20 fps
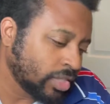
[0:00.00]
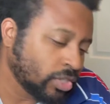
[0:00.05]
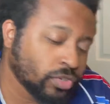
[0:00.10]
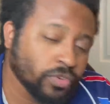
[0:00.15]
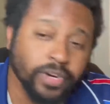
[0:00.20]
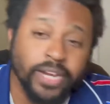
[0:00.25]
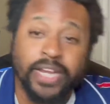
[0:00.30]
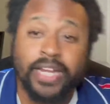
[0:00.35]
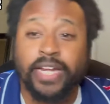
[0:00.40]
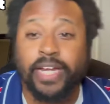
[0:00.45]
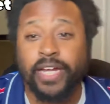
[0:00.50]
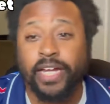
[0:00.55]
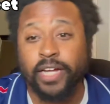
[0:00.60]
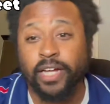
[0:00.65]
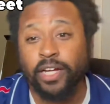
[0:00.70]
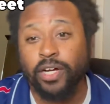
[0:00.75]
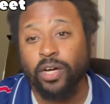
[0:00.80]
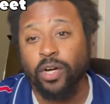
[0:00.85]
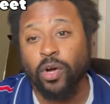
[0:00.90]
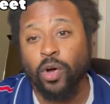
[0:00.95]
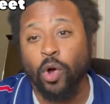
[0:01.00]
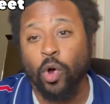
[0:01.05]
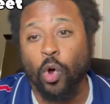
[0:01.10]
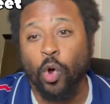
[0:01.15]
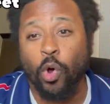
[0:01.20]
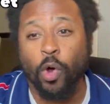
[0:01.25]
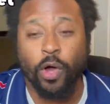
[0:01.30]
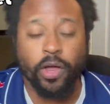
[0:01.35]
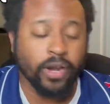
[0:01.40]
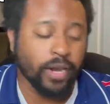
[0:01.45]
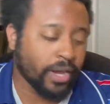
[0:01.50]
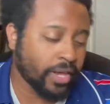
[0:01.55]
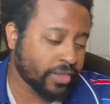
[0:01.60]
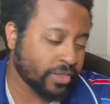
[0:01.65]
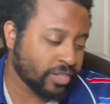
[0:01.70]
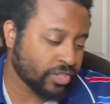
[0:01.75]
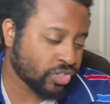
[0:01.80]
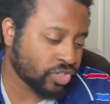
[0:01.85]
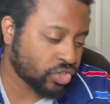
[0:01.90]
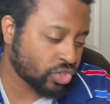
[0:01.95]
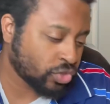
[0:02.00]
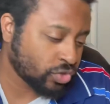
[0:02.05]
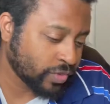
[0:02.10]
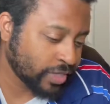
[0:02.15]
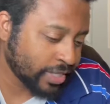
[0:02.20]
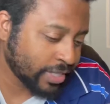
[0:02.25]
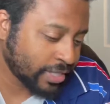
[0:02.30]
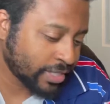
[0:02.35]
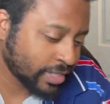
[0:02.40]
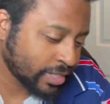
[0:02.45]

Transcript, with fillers: Greek on the street,